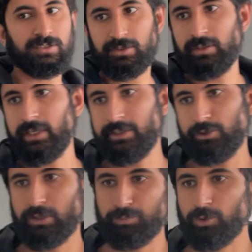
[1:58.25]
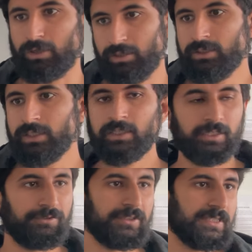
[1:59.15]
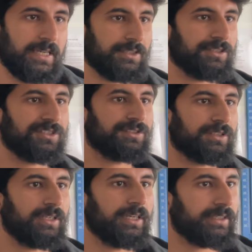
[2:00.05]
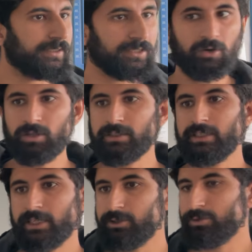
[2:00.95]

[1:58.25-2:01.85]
singularity or a pole. If it's an essential singularity, then all the negative